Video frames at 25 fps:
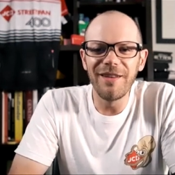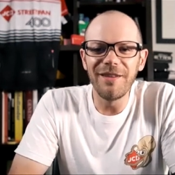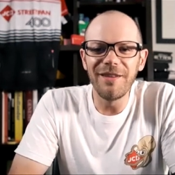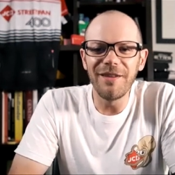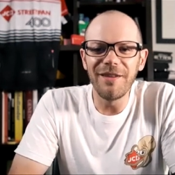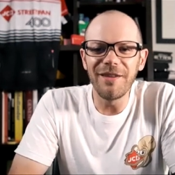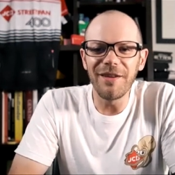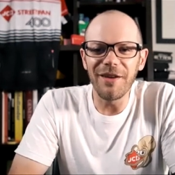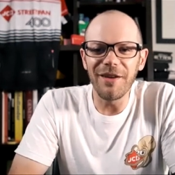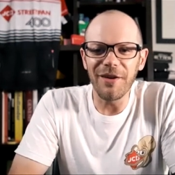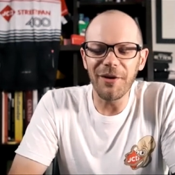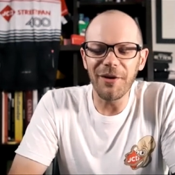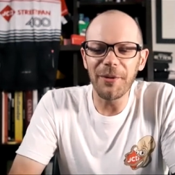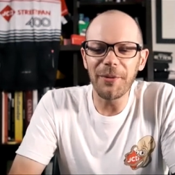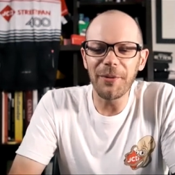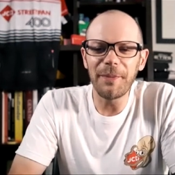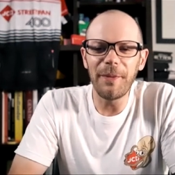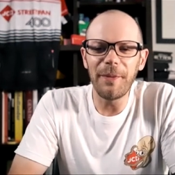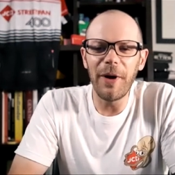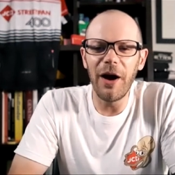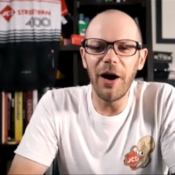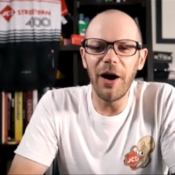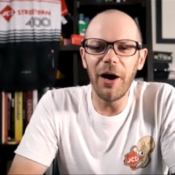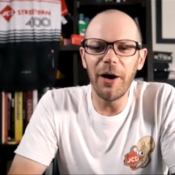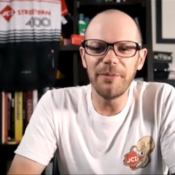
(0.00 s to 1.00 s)
You know,
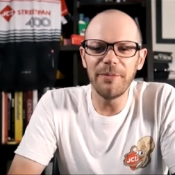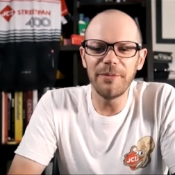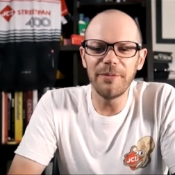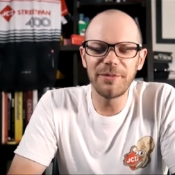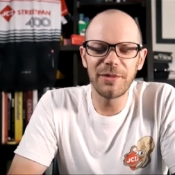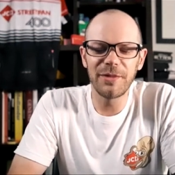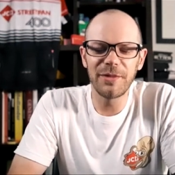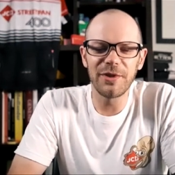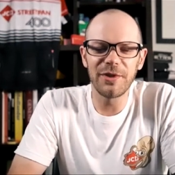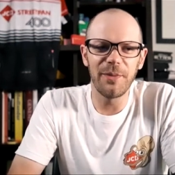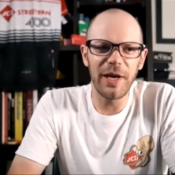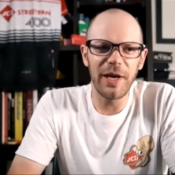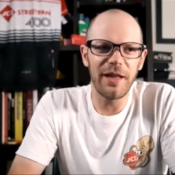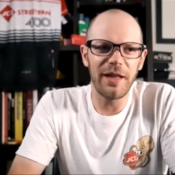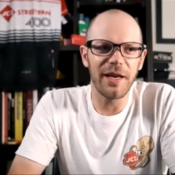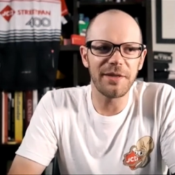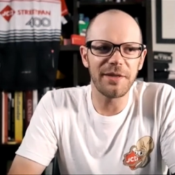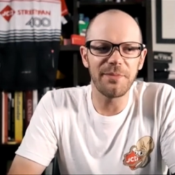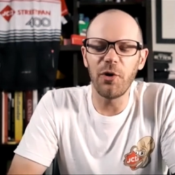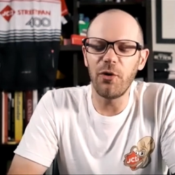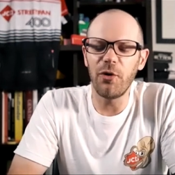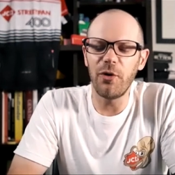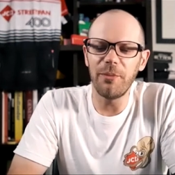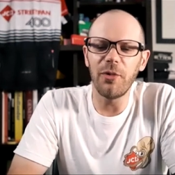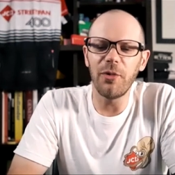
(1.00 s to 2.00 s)
um, to me, that's
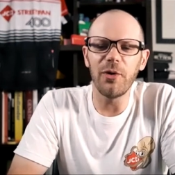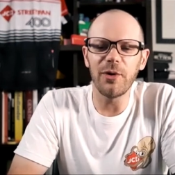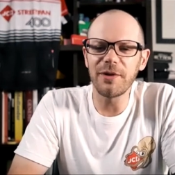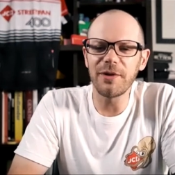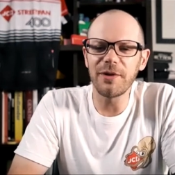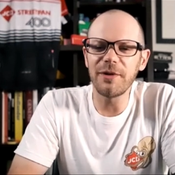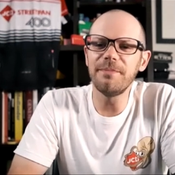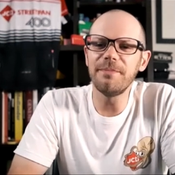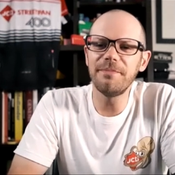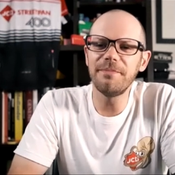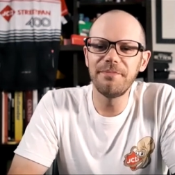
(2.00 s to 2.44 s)
more important.